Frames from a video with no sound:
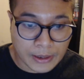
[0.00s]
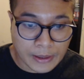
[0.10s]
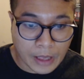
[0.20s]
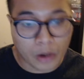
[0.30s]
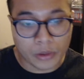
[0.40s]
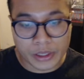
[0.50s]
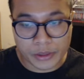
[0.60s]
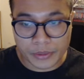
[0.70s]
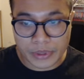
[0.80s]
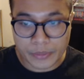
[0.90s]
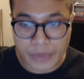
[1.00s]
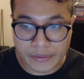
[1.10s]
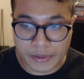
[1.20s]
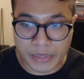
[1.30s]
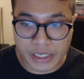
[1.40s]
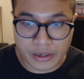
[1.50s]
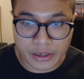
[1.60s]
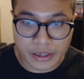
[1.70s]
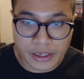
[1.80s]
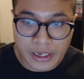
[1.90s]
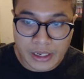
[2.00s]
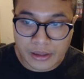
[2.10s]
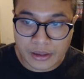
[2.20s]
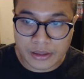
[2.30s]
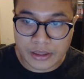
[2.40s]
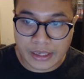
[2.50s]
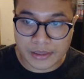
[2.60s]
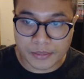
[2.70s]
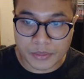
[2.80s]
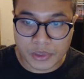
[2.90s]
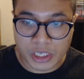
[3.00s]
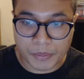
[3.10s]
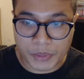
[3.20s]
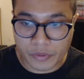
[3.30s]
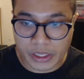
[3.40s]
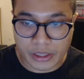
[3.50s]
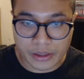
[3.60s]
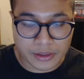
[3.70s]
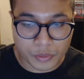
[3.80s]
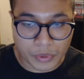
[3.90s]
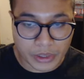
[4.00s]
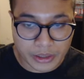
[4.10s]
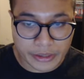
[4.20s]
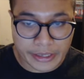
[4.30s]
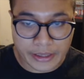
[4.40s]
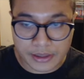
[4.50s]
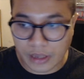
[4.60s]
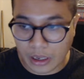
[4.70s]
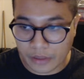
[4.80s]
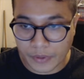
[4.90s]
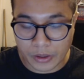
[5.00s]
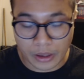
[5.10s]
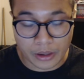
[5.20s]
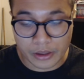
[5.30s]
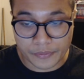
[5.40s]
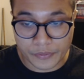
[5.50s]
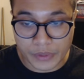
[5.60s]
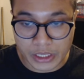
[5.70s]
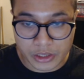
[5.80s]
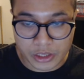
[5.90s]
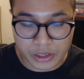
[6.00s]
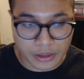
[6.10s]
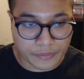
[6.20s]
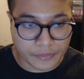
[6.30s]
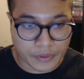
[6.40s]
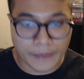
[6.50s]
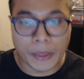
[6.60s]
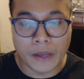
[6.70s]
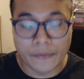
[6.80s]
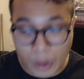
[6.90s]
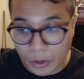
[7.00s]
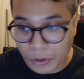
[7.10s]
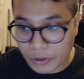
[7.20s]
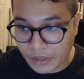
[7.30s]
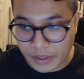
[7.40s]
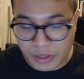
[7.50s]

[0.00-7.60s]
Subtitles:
oh, here we have some interior. Well, you got some chips over here. This is really great stock footage of photos of this